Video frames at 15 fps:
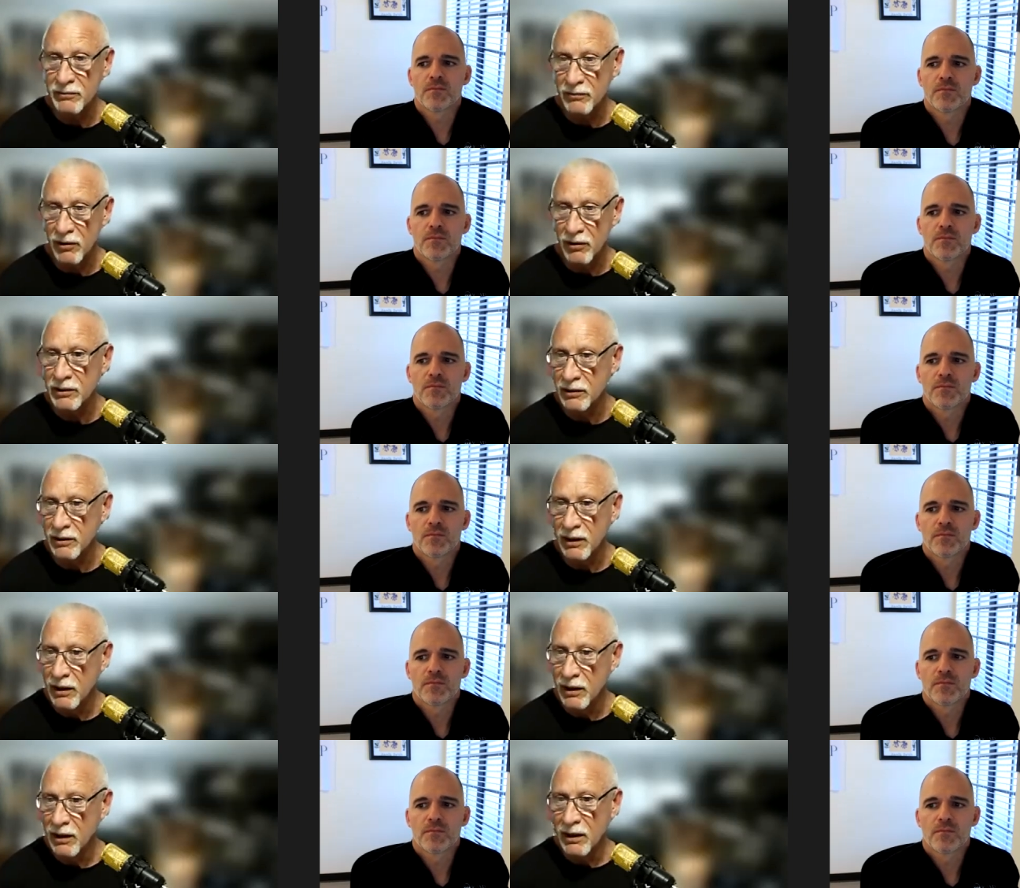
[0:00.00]
Speaker 1: Right.
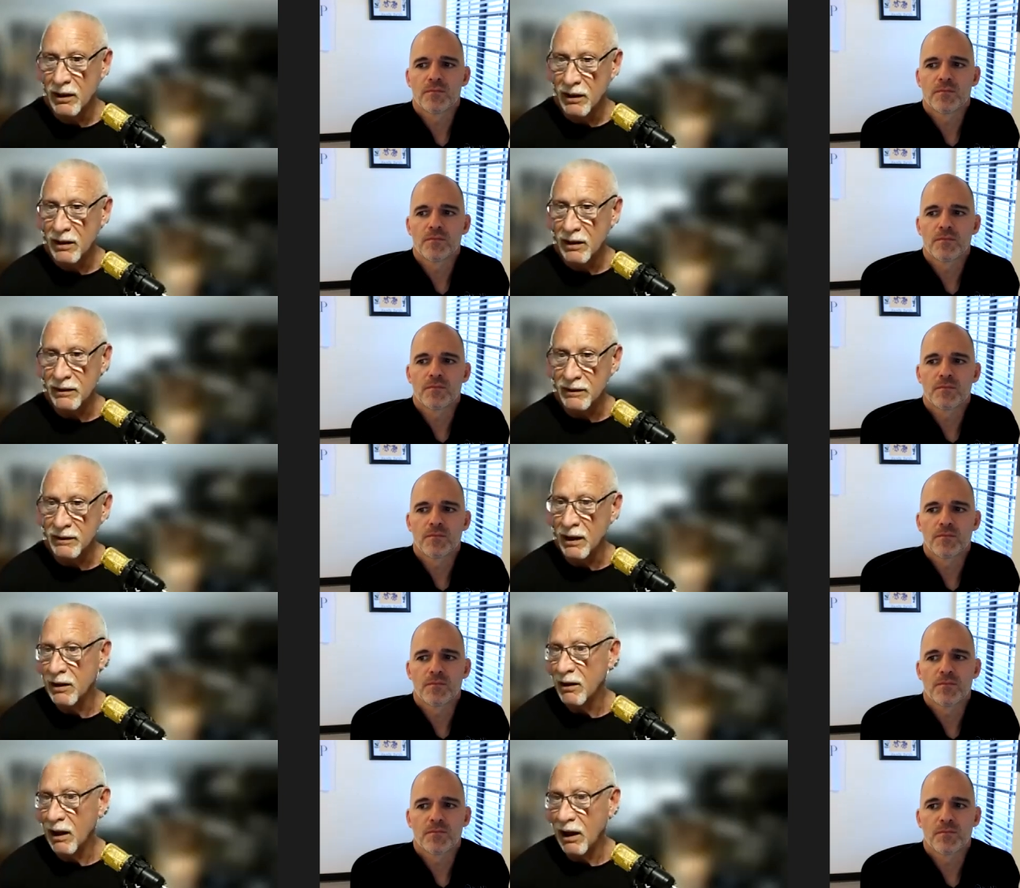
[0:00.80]
And
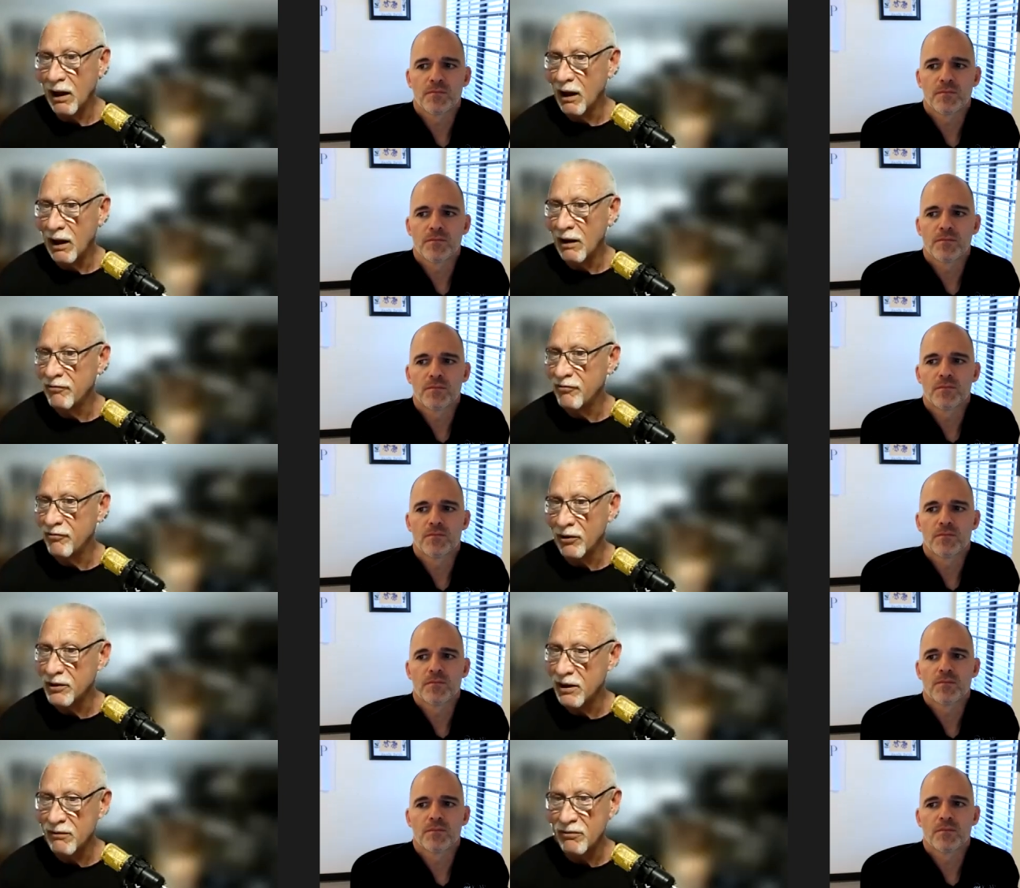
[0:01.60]
then I
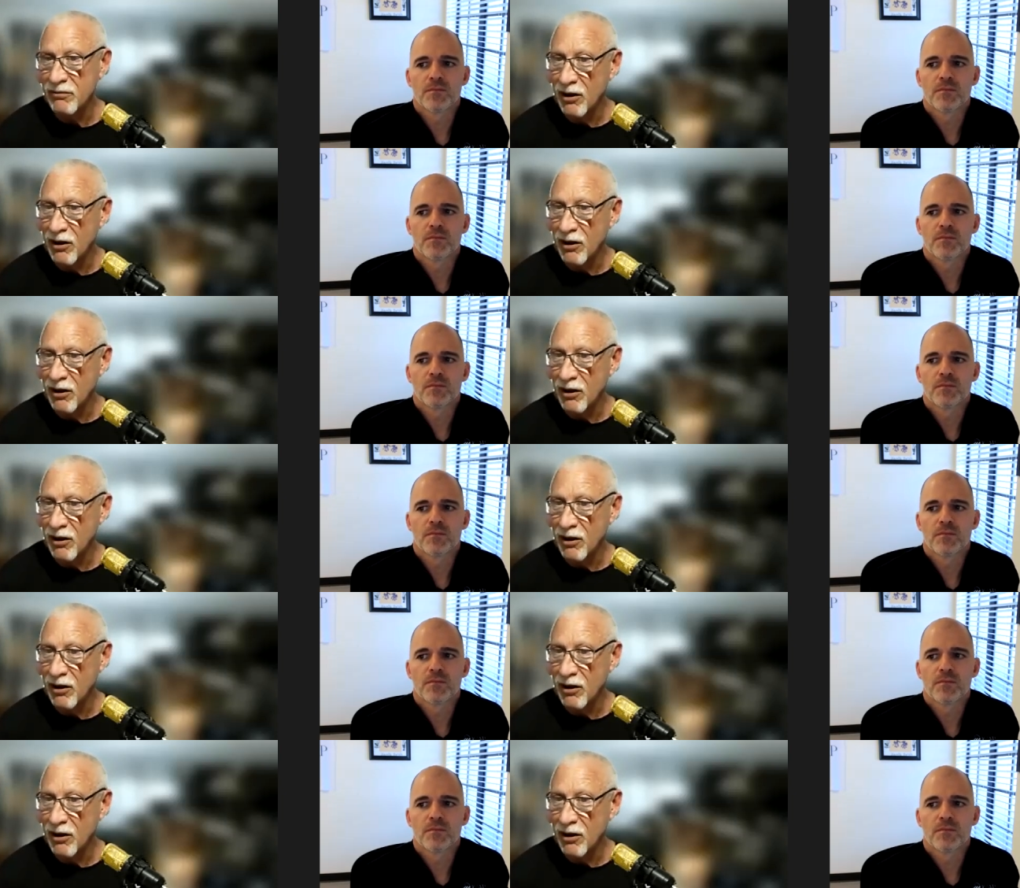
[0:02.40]
found David